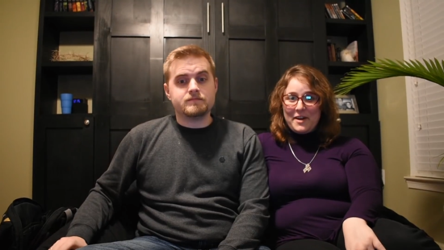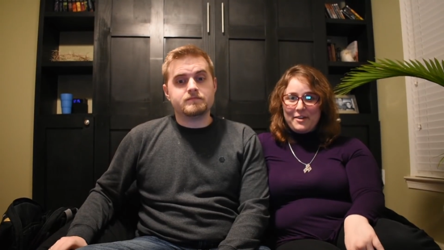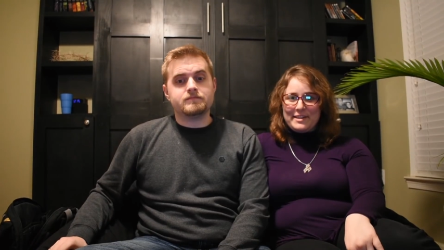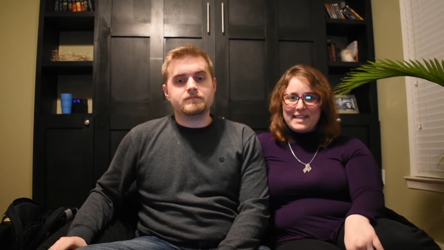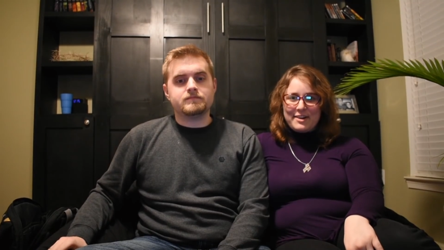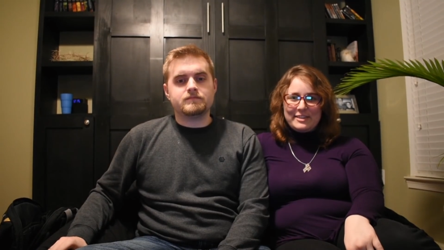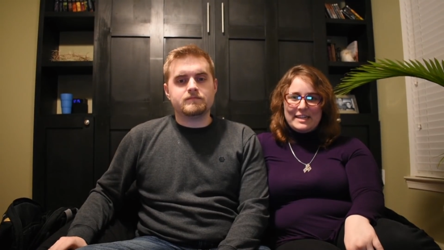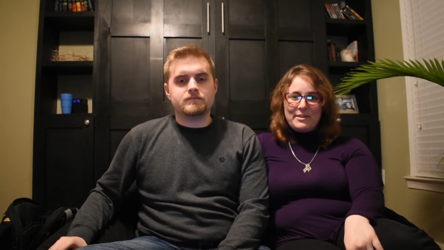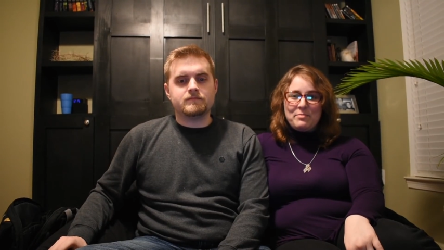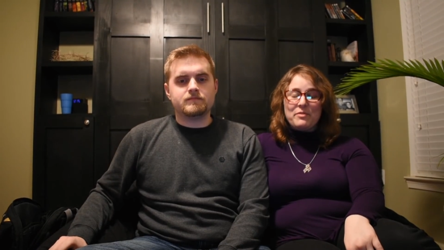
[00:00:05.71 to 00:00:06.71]
Speaker 1: the Fiery
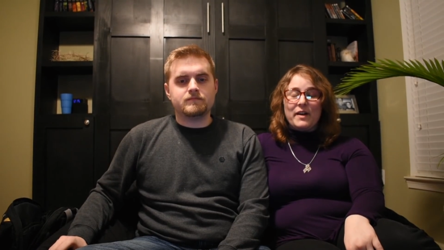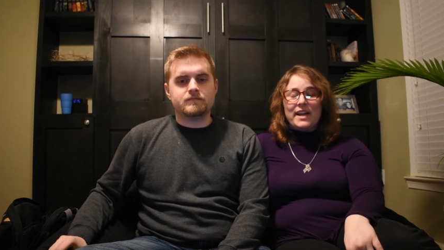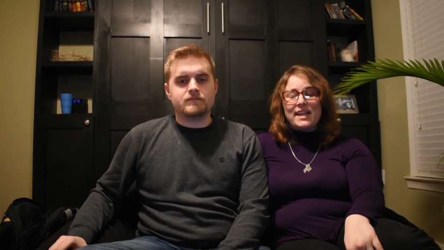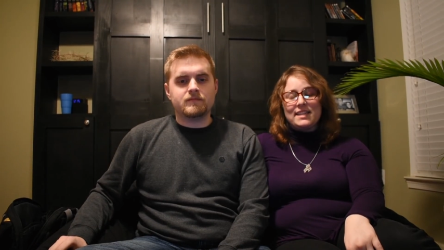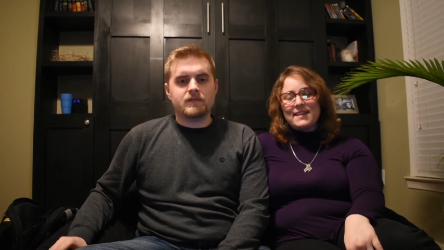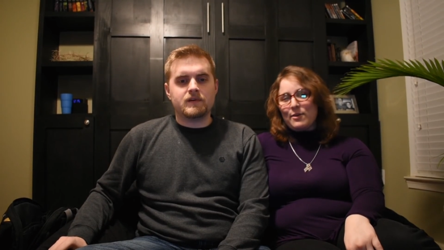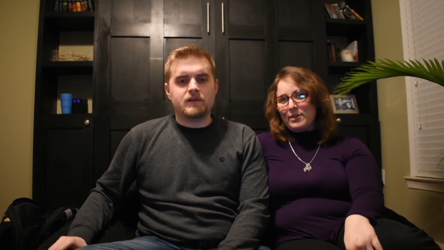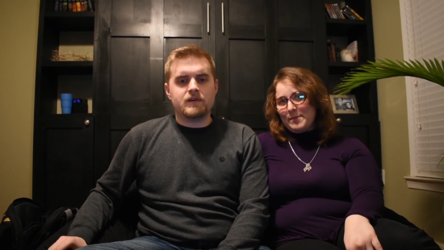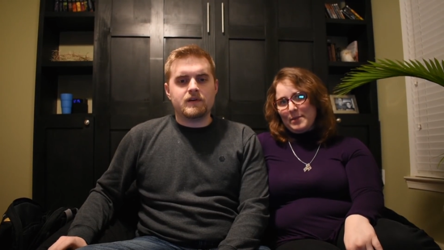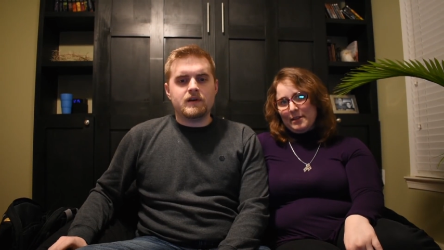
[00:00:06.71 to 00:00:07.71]
Secretary, providing his
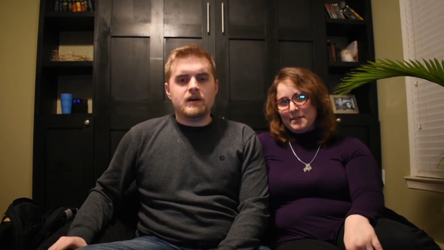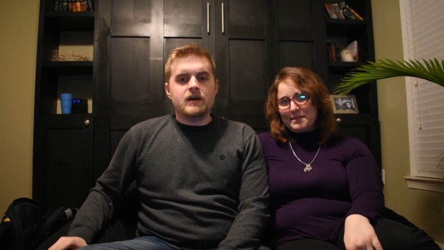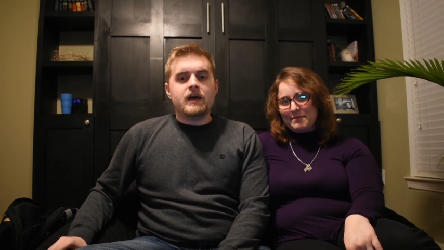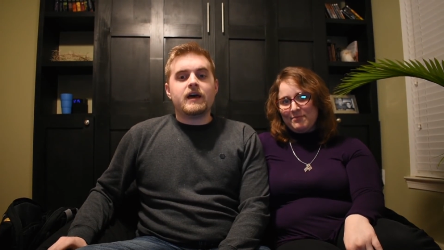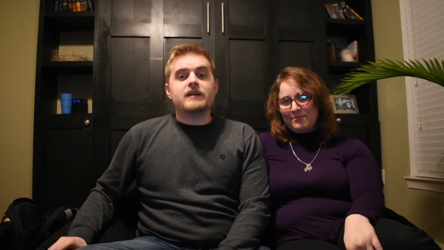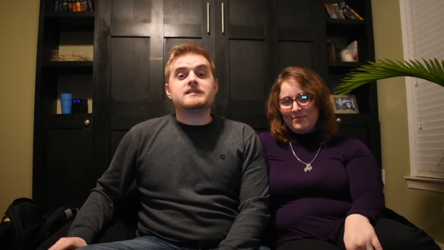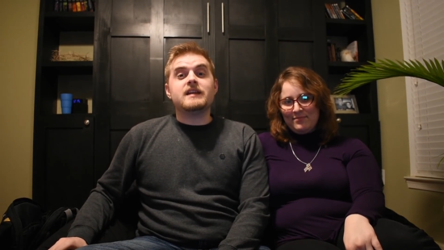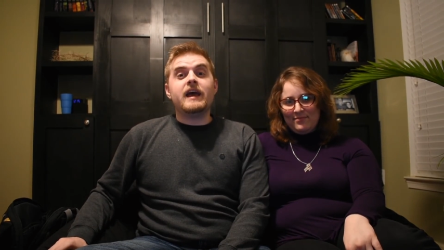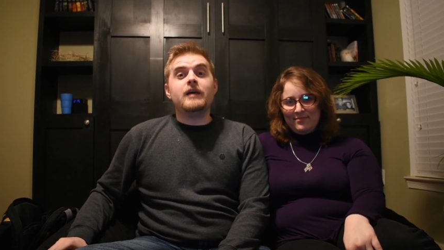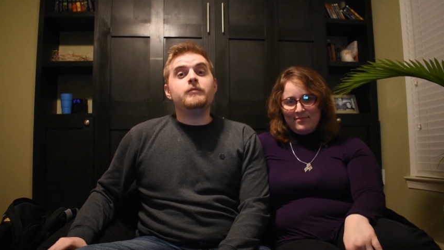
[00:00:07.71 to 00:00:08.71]
hourly pills.
Speaker 2: And
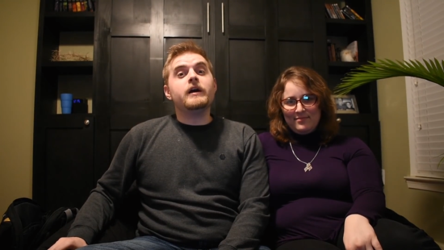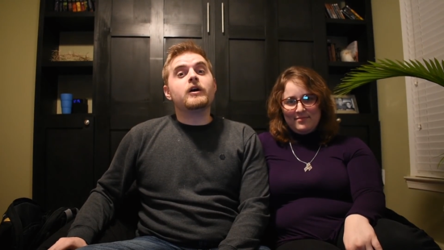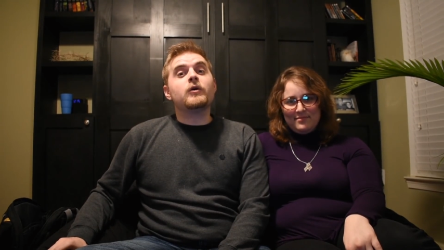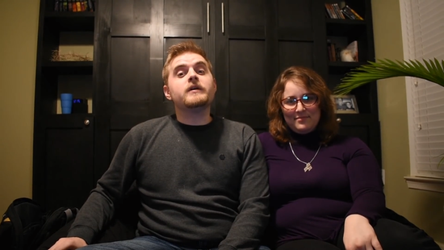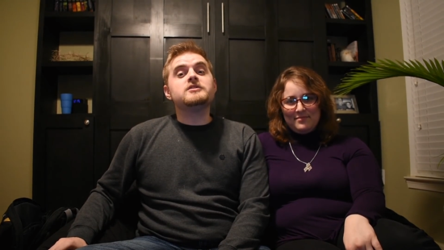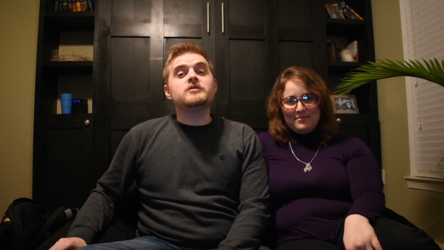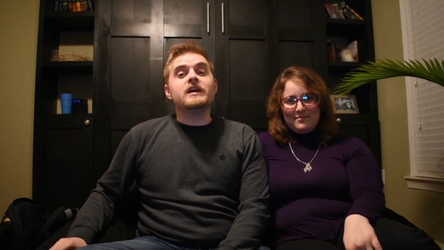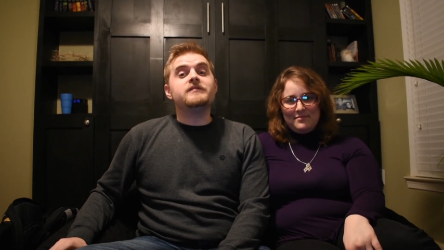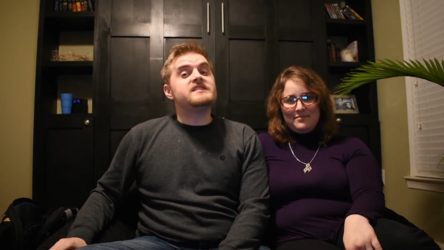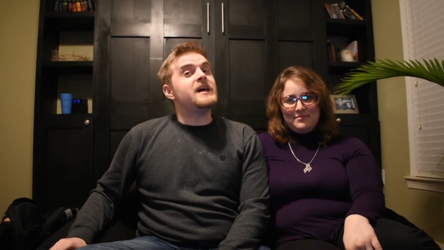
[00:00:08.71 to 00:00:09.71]
today we are going to
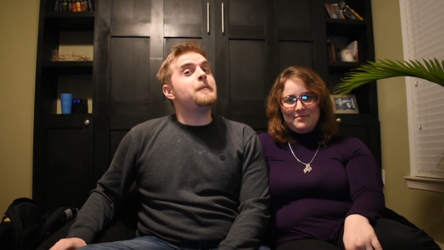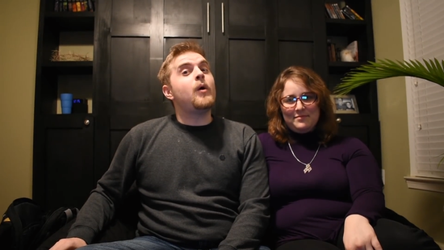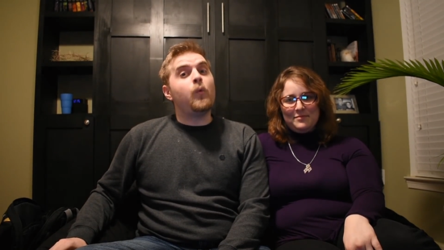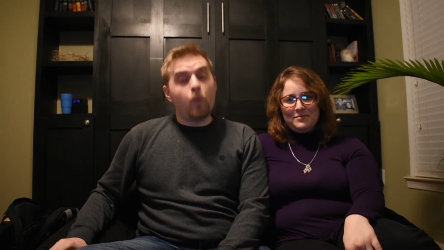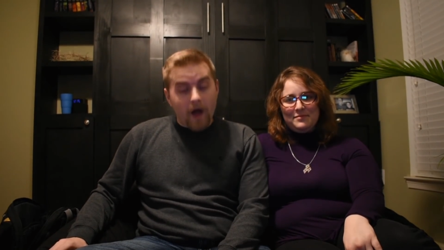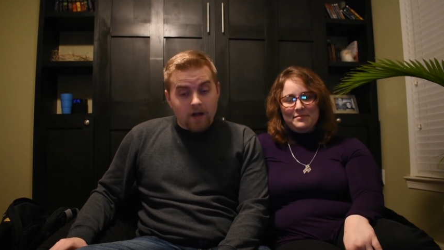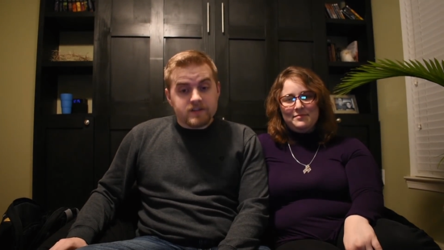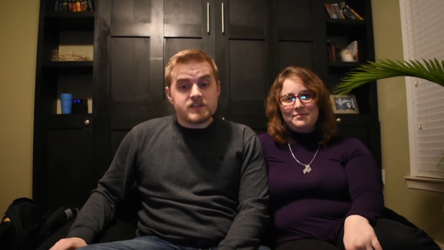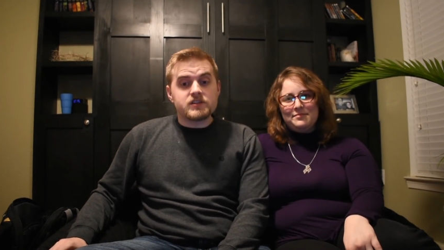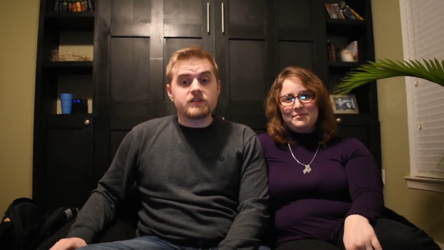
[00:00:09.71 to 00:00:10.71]
give some
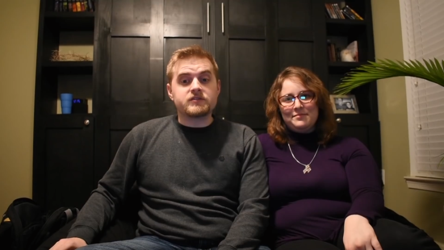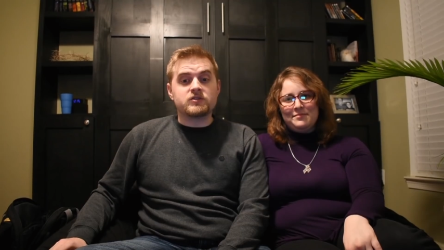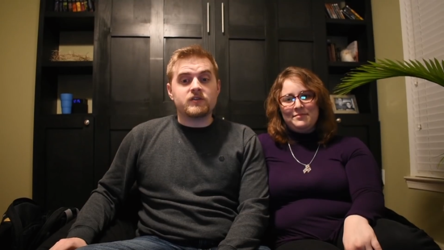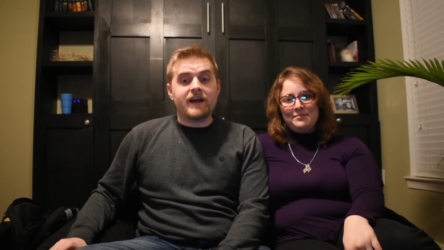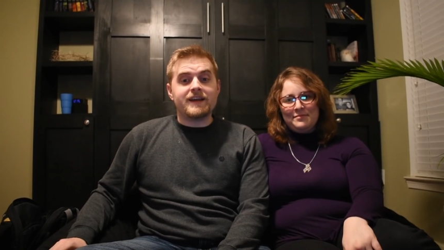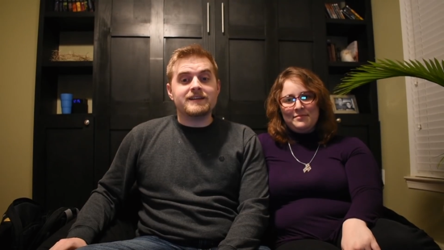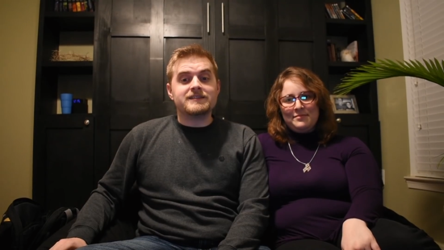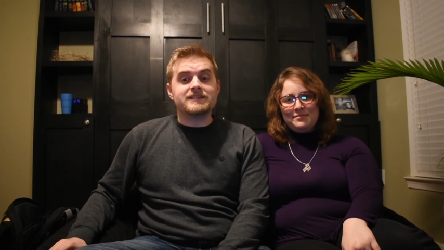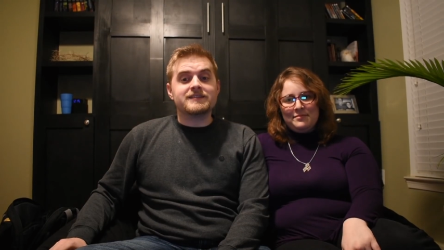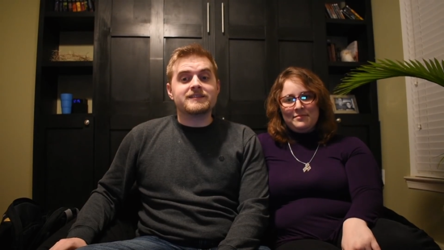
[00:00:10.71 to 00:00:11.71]
well-deserved
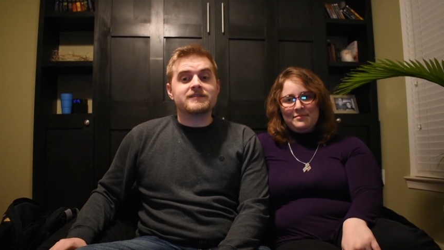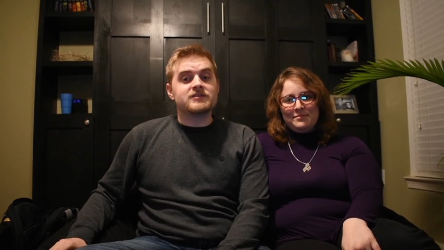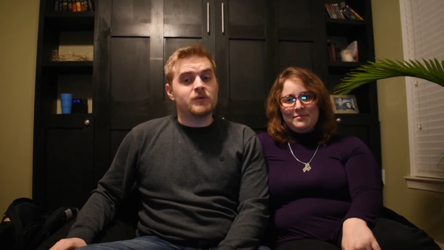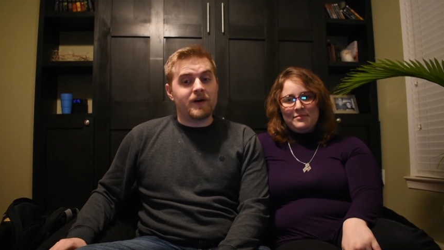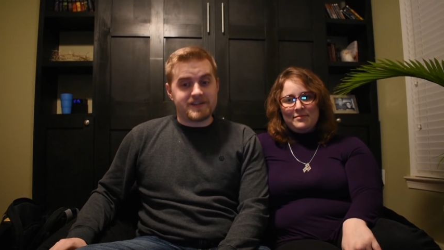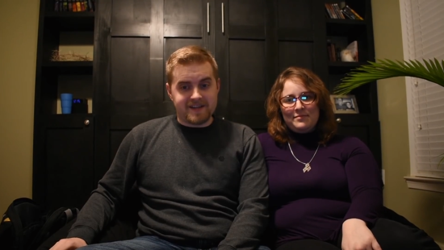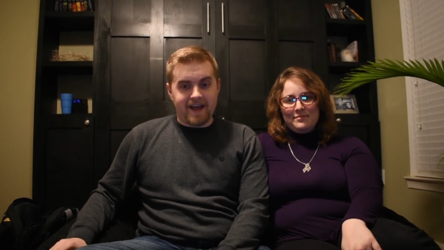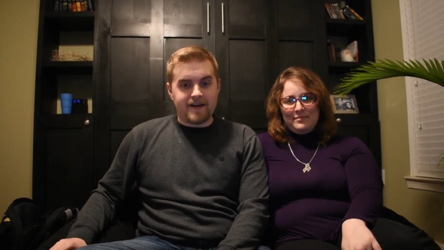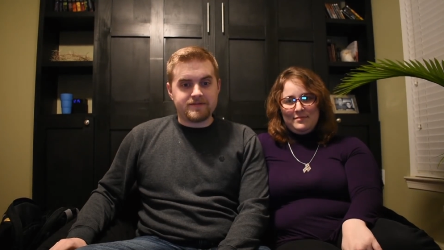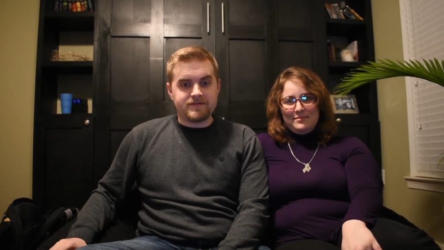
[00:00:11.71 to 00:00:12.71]
credit to our
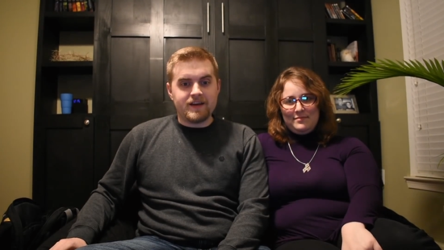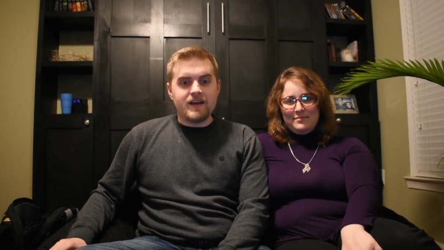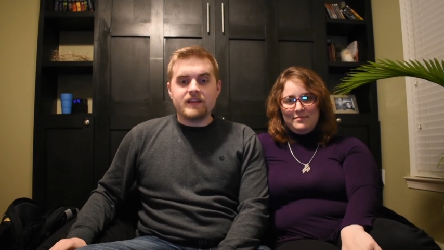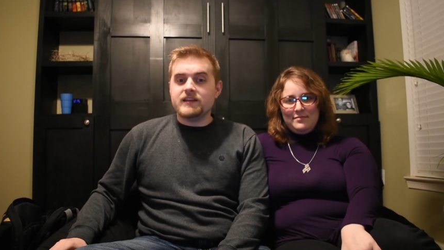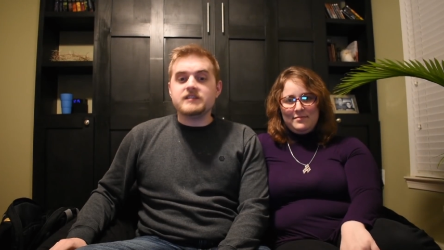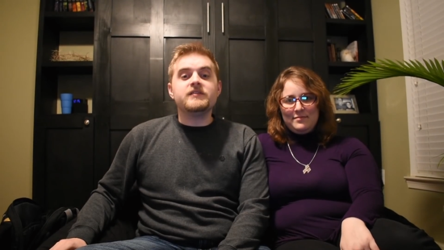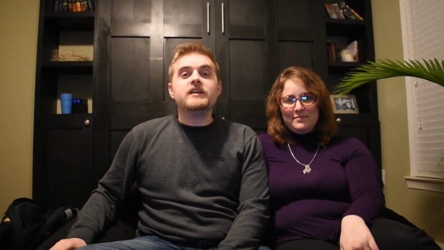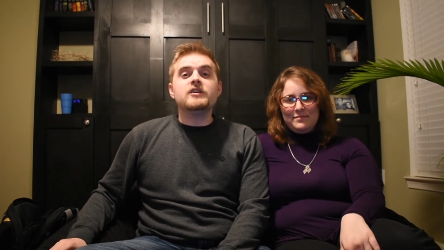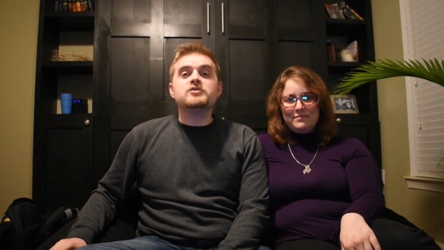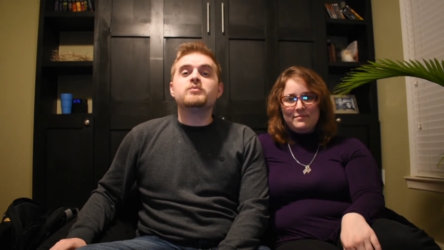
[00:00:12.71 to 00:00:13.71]
staff. These
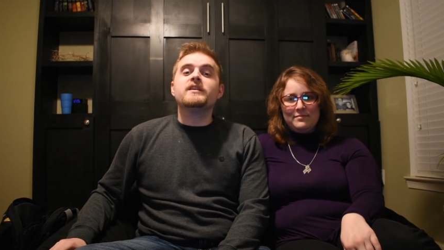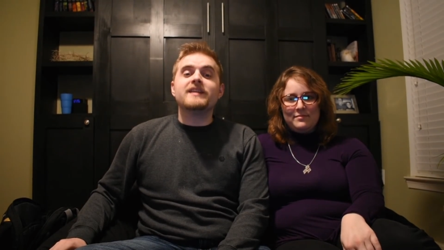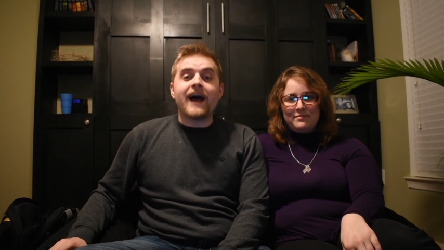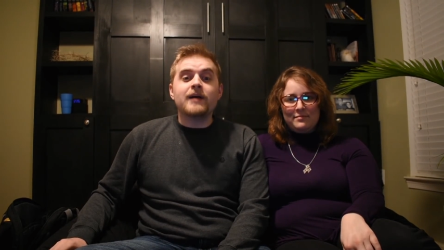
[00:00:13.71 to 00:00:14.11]
videos would